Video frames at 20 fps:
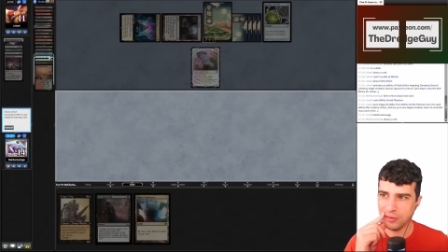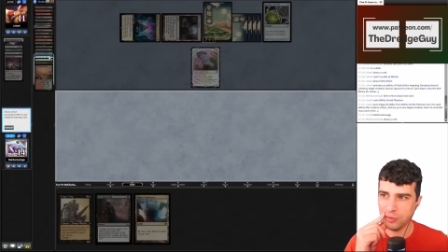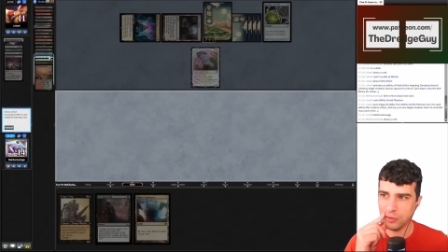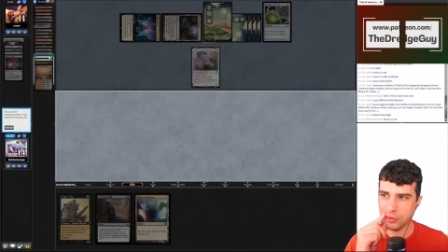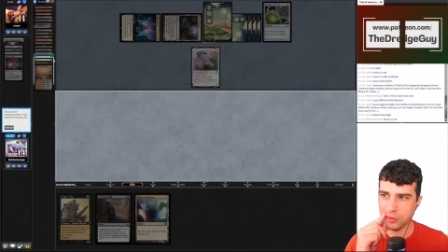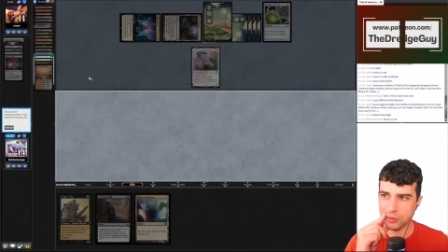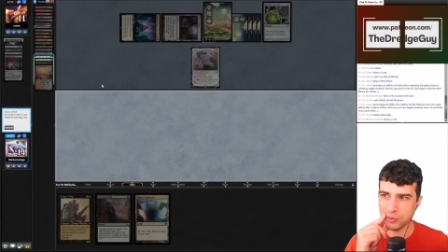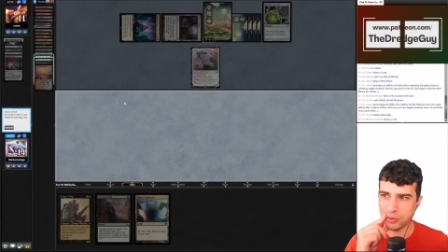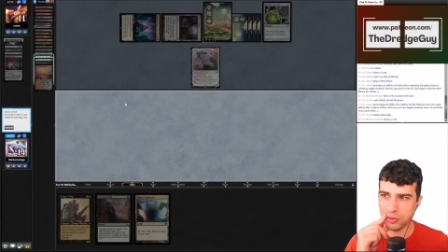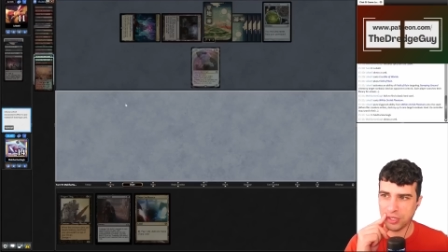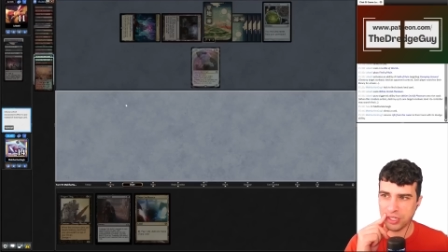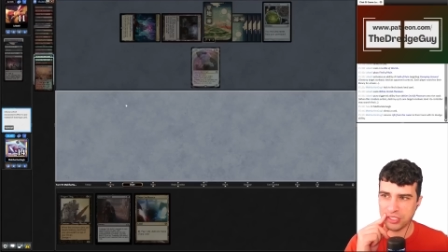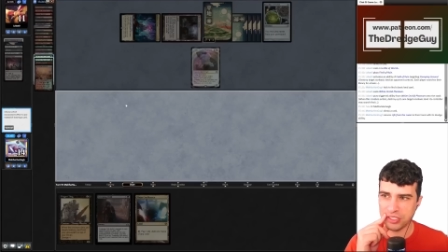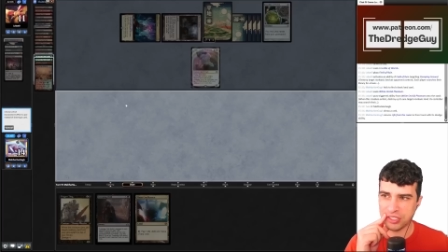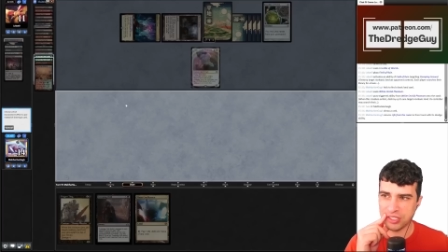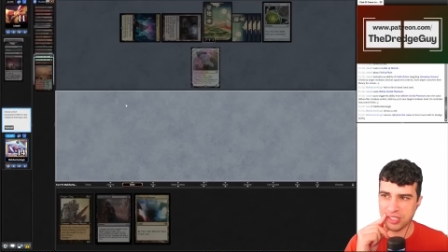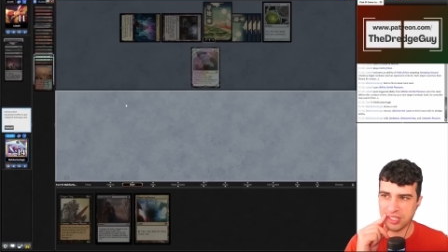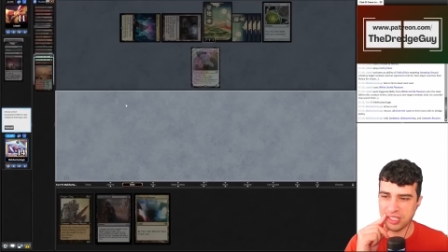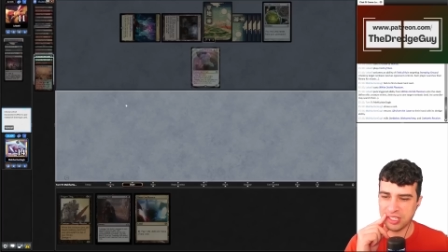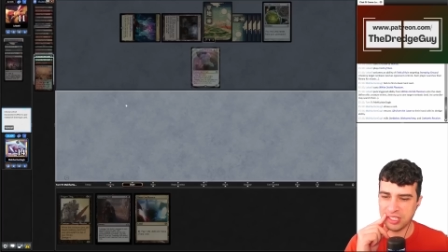We'll
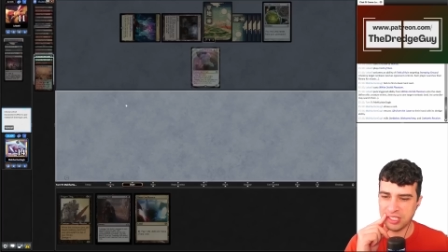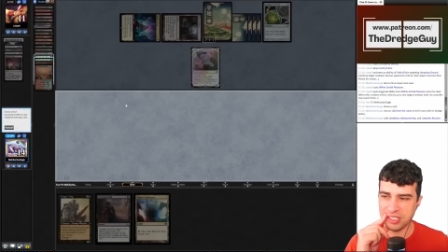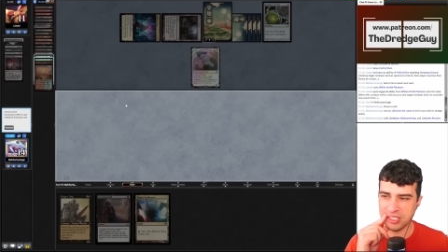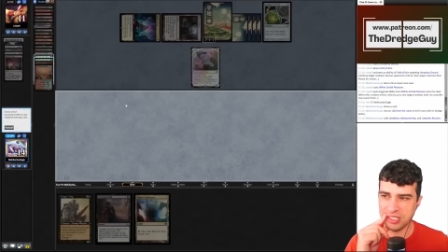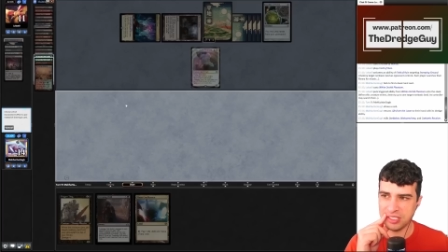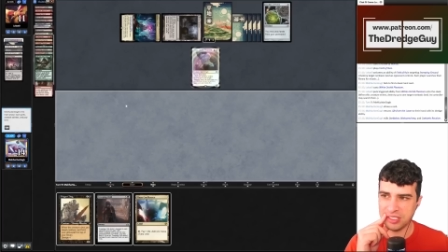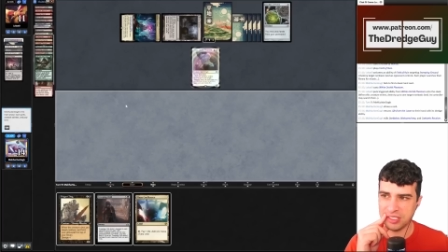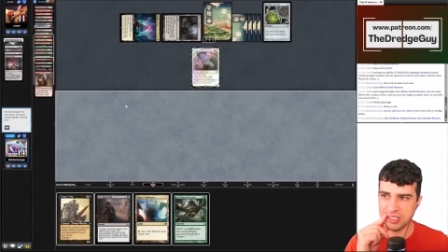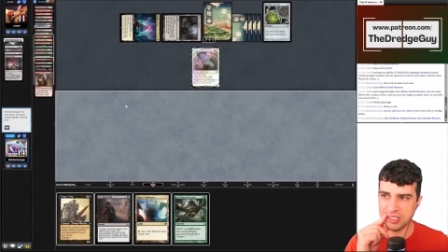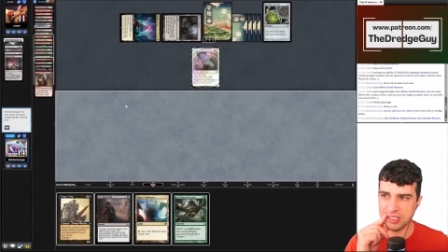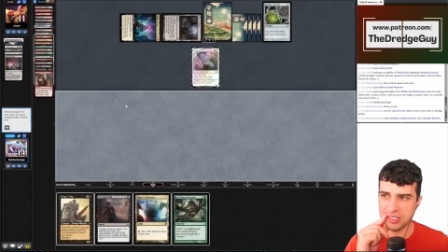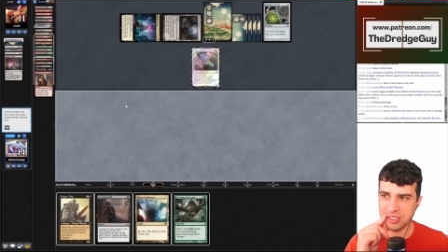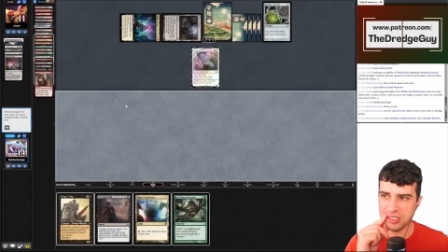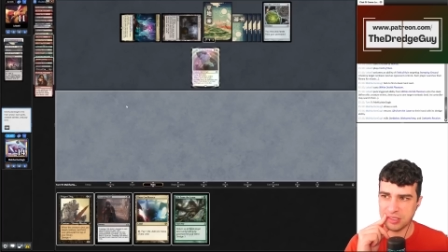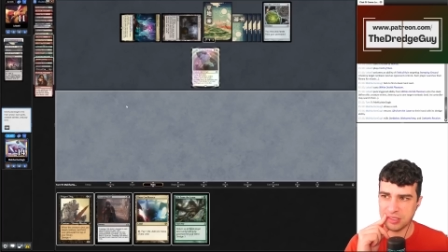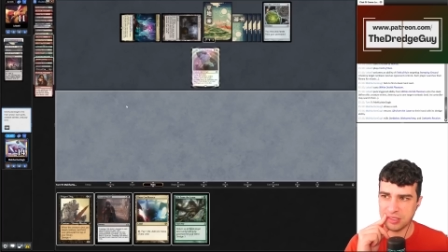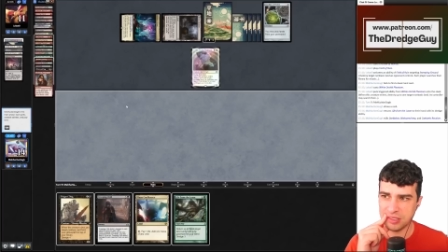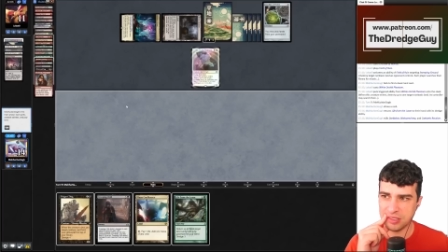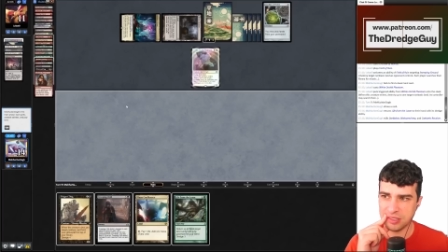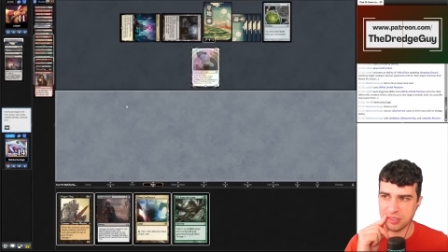dredge here.
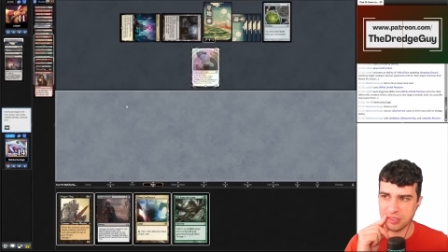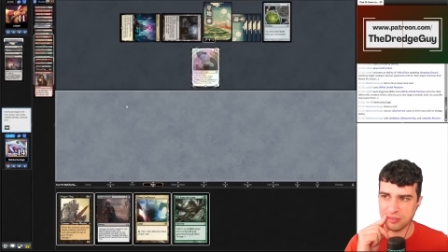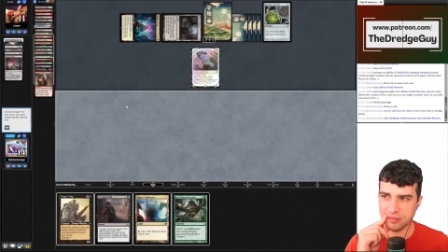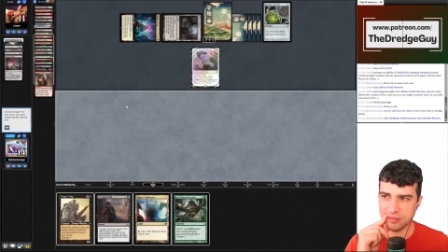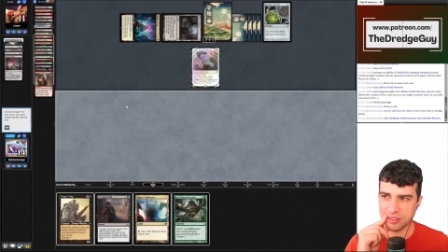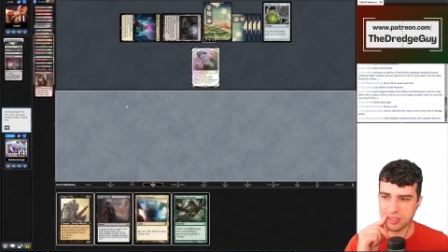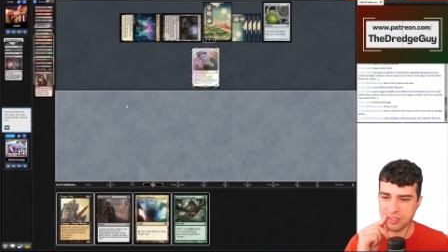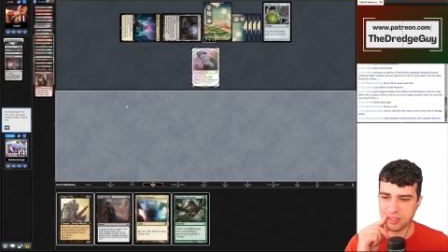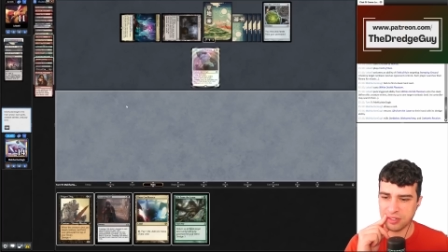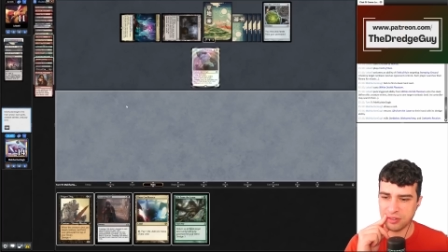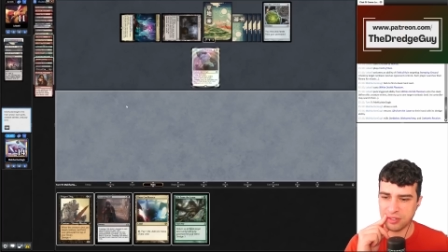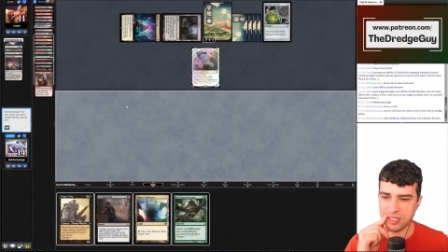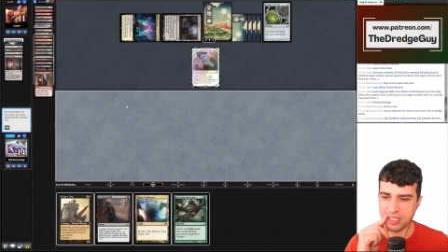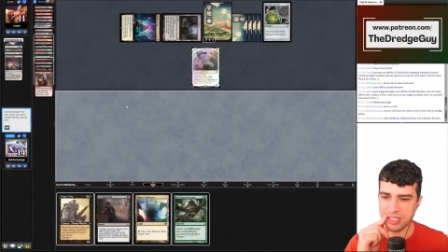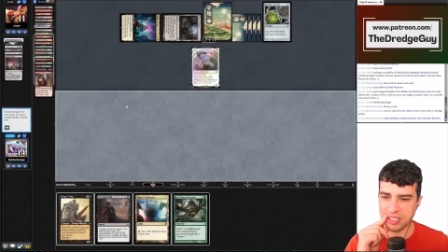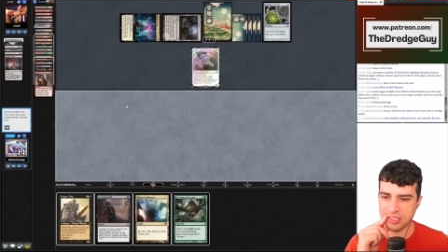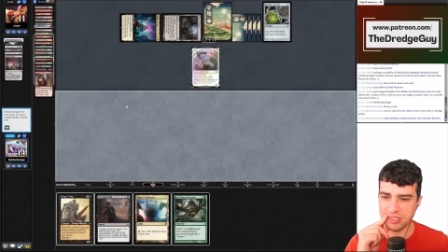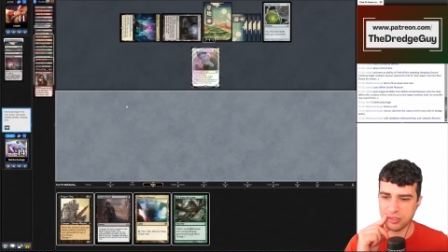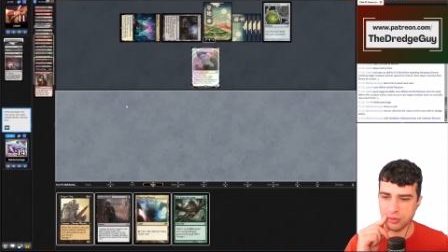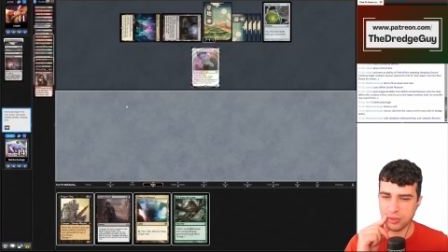Nothing
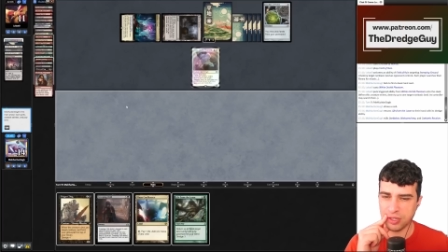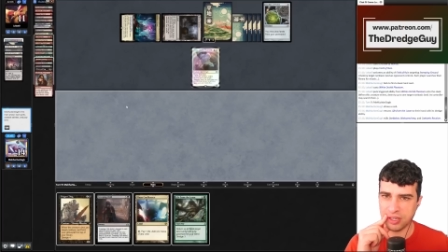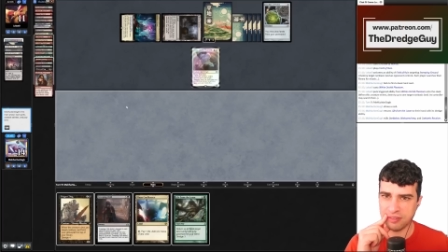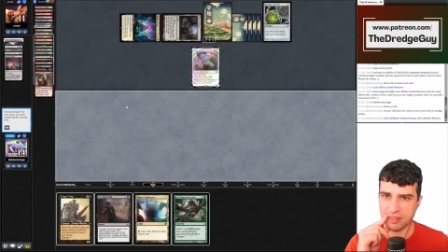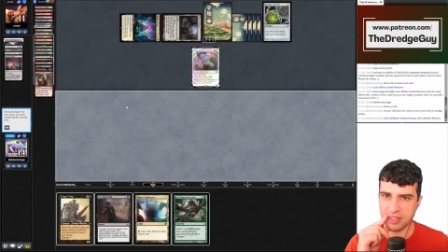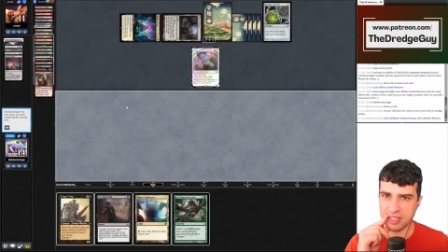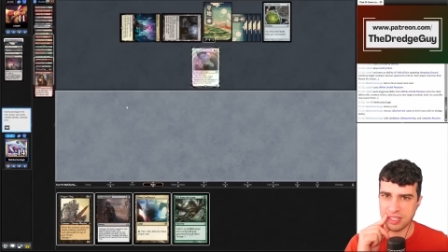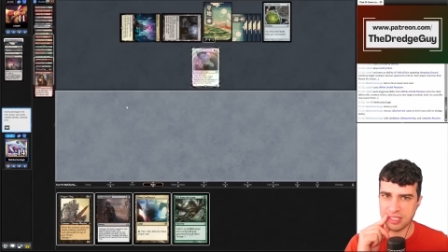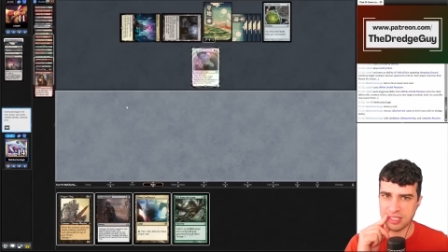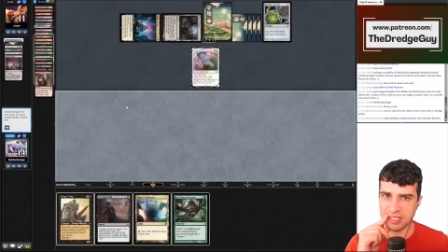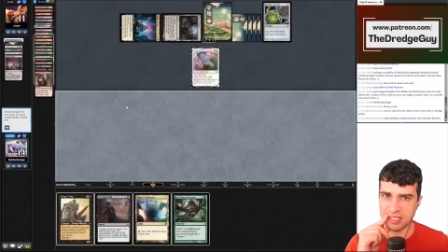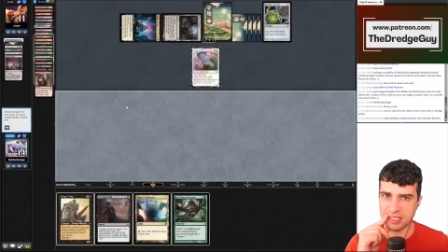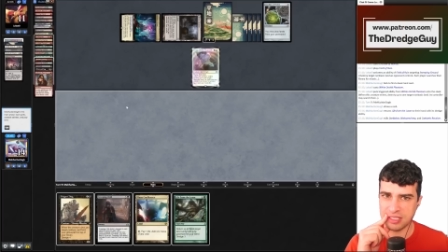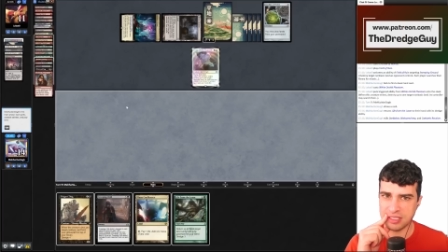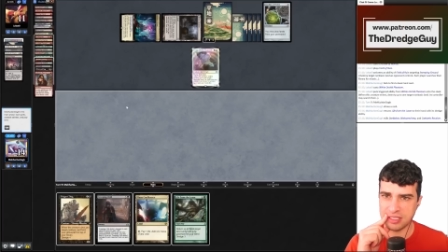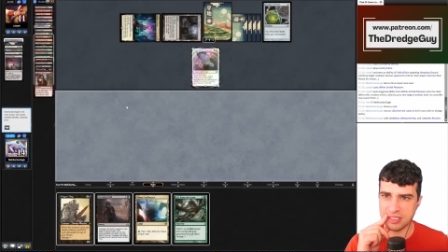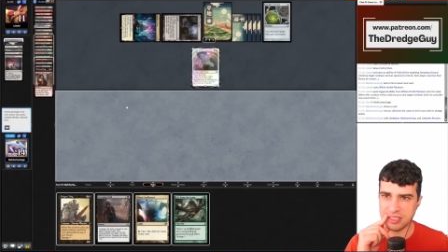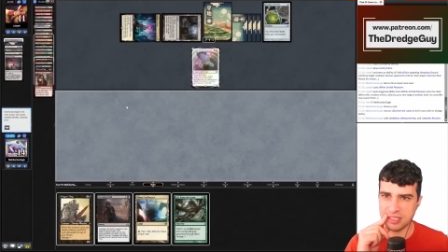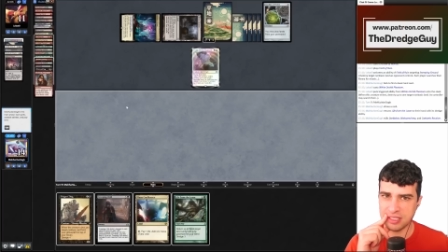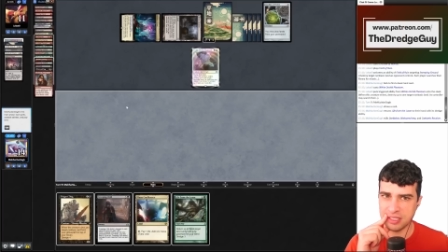great. We have a
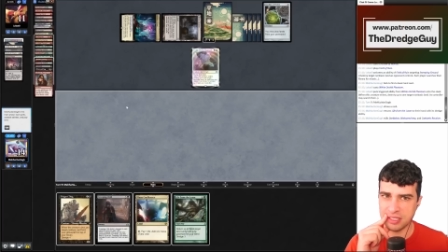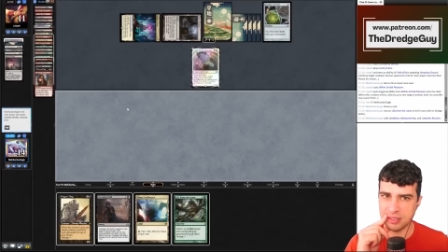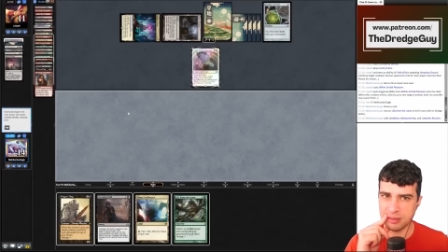land.